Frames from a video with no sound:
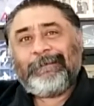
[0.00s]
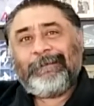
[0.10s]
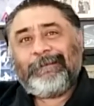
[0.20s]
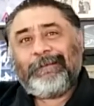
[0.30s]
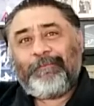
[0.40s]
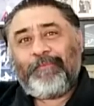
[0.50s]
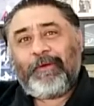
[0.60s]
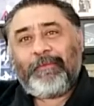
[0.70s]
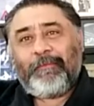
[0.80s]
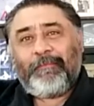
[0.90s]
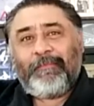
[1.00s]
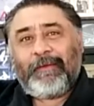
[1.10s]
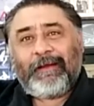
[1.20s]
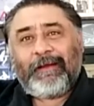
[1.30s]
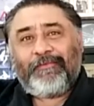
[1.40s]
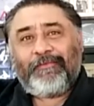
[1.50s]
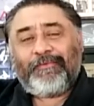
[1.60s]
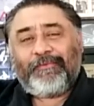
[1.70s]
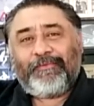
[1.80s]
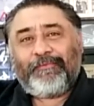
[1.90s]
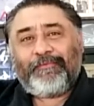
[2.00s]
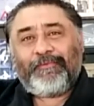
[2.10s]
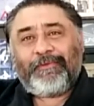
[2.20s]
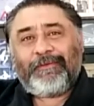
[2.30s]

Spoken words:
And they brought me ice and so on and so forth.